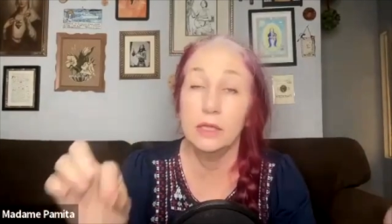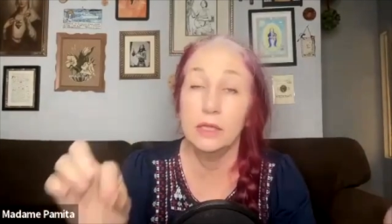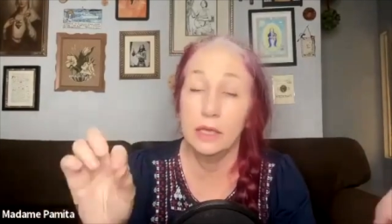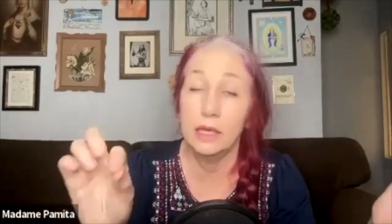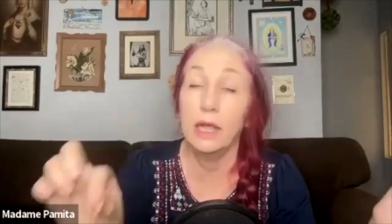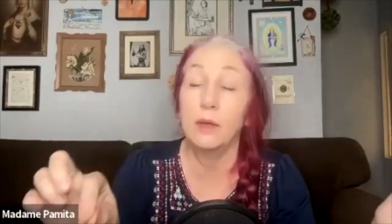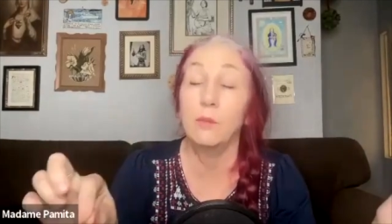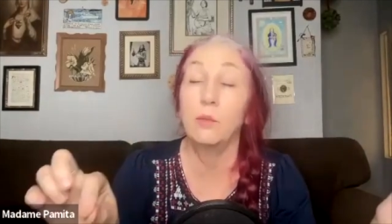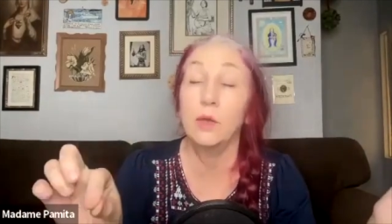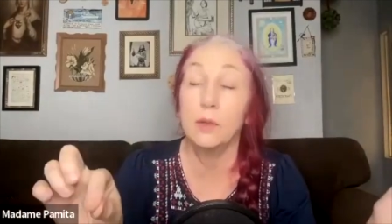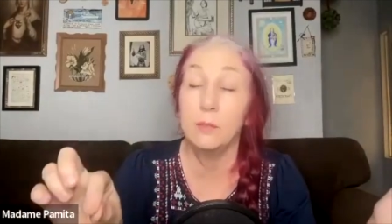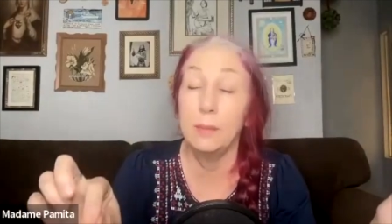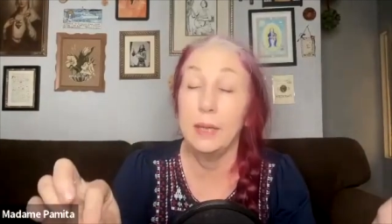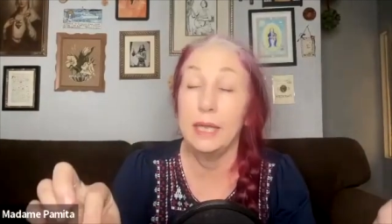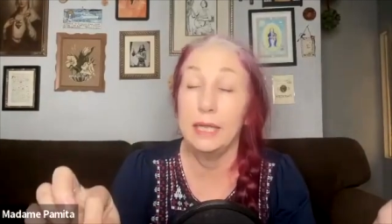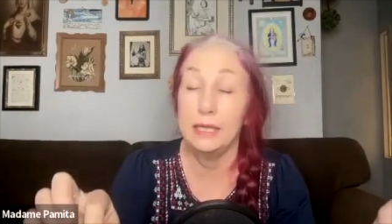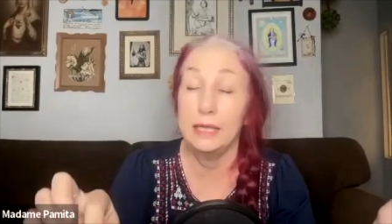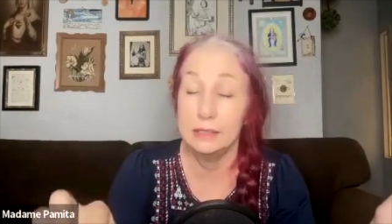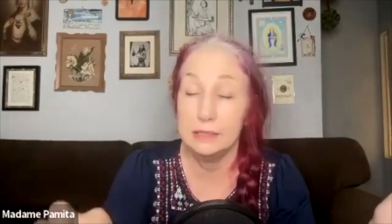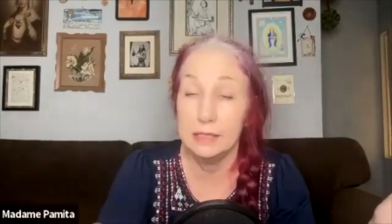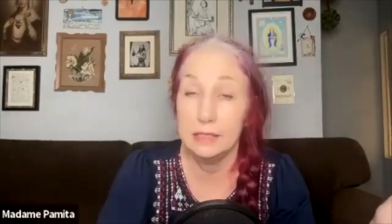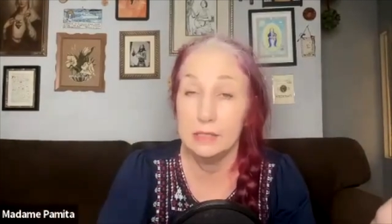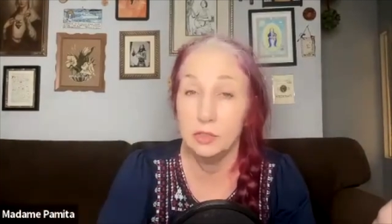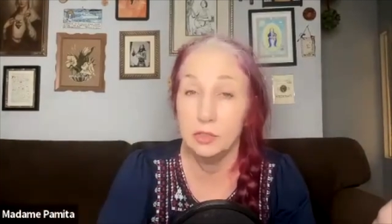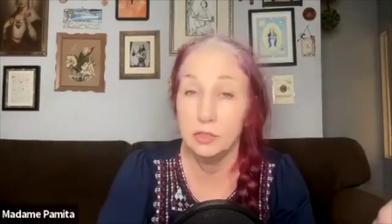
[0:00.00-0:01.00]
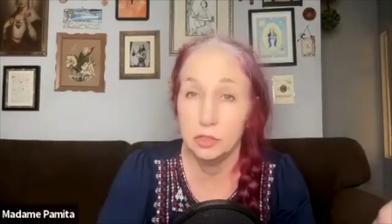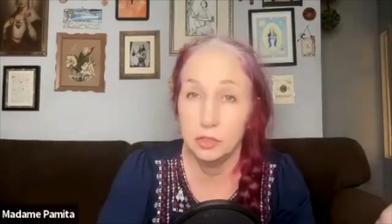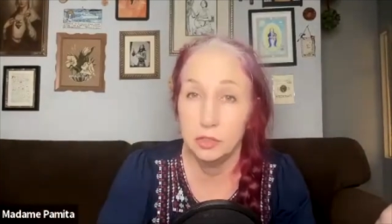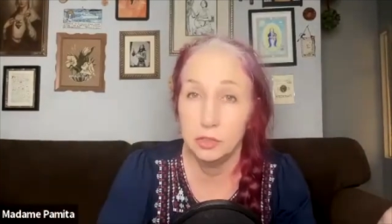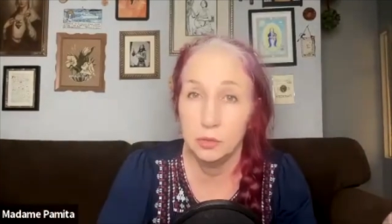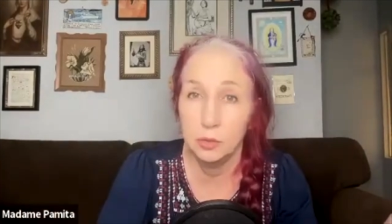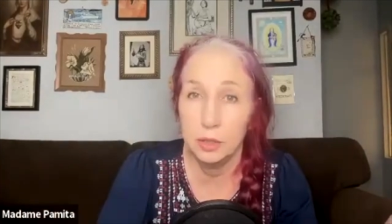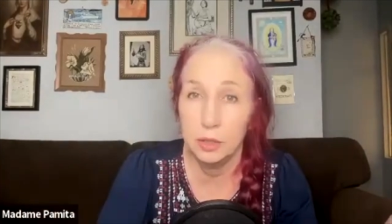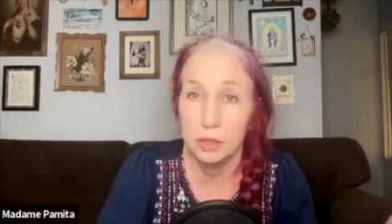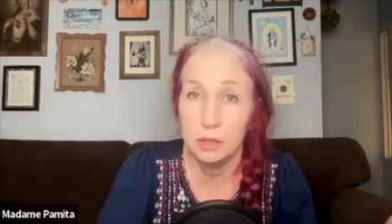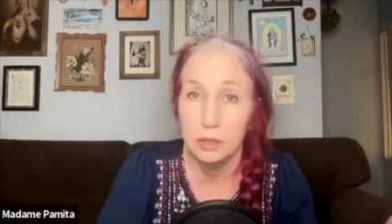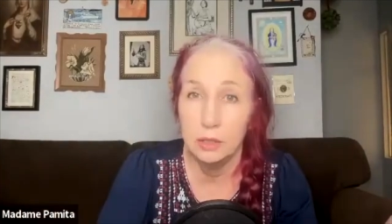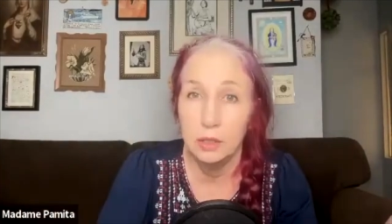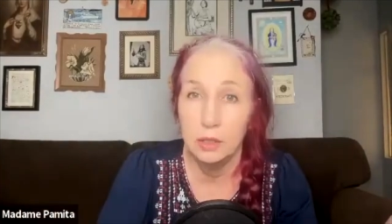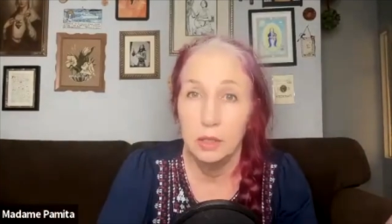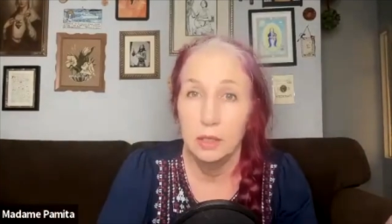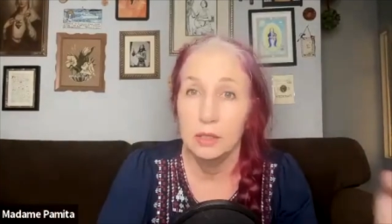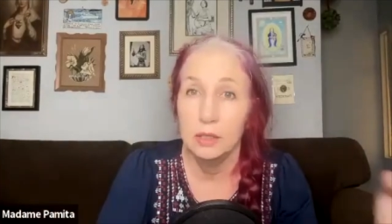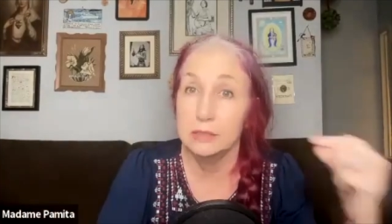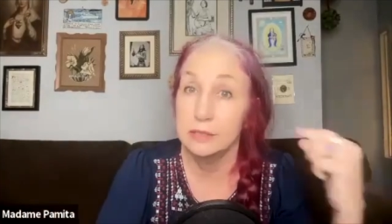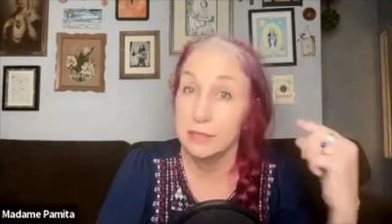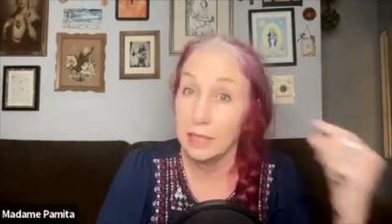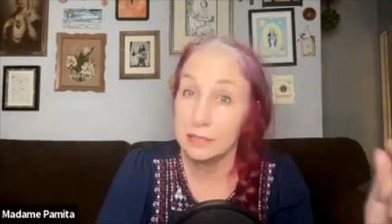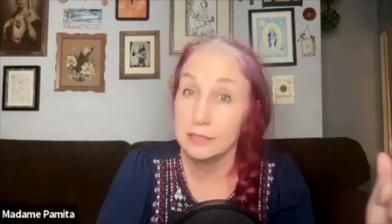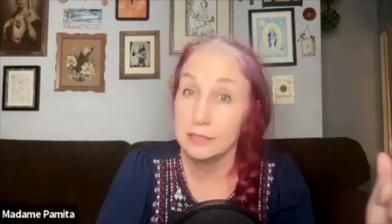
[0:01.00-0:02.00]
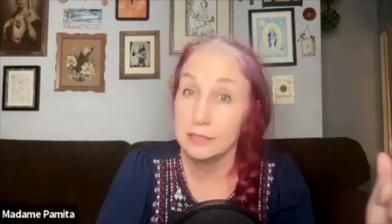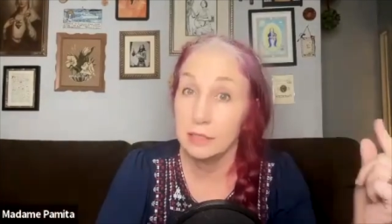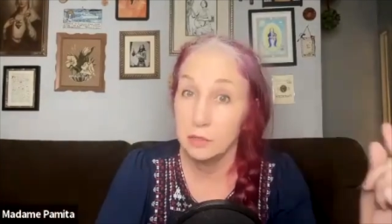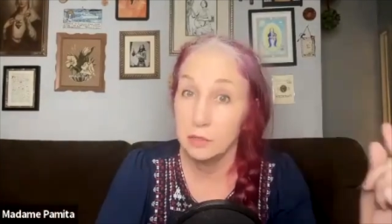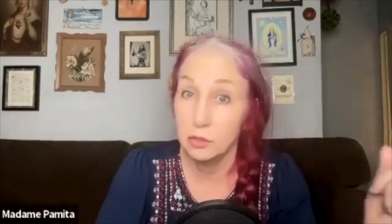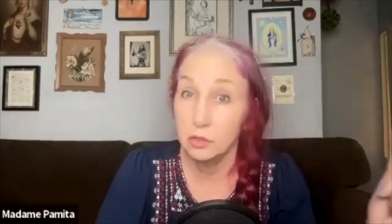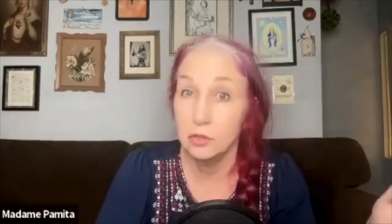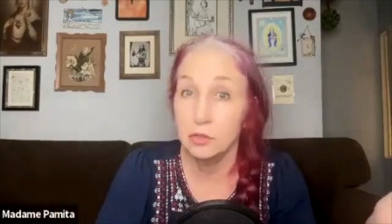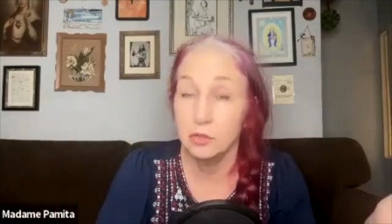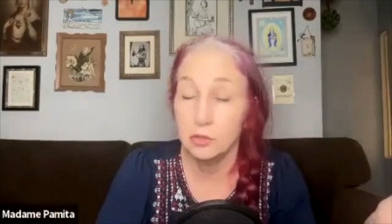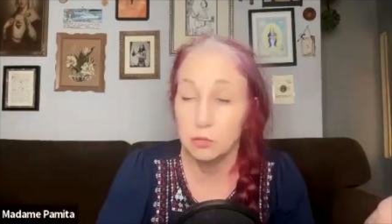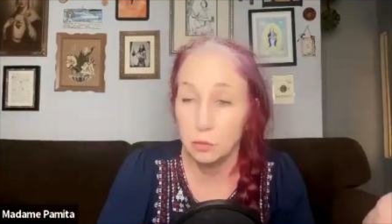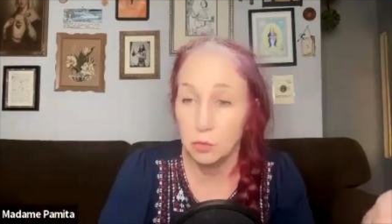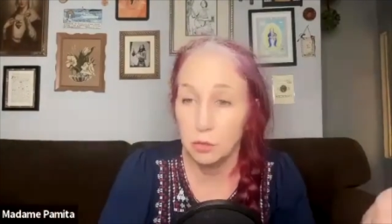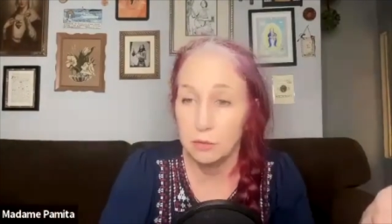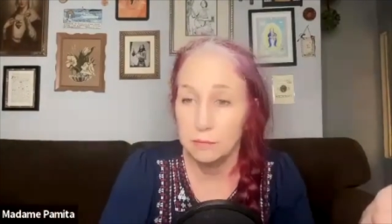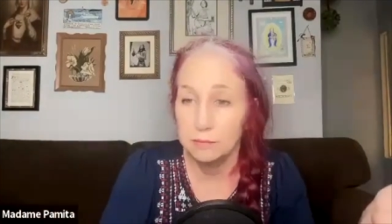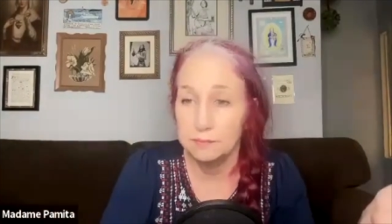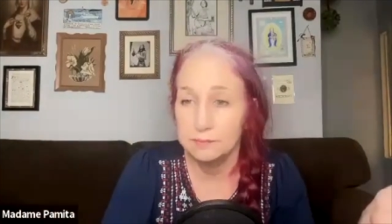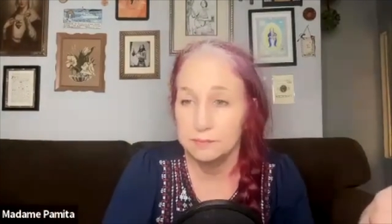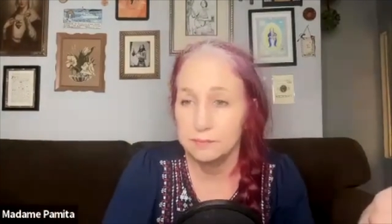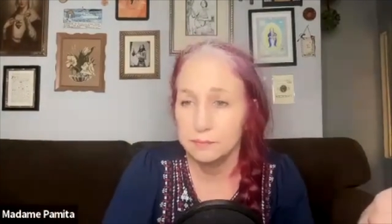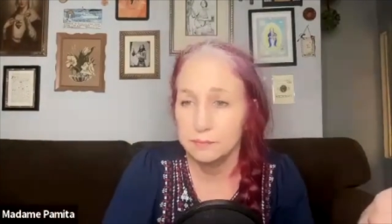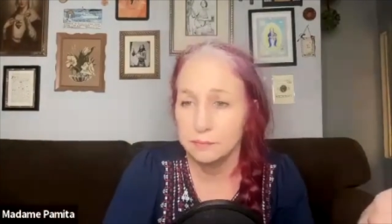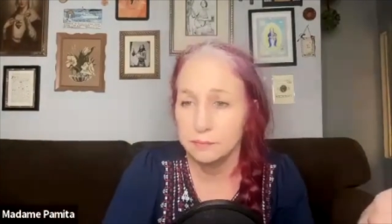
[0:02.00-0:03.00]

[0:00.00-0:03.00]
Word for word: then I will pay attention to it, because that's unusual.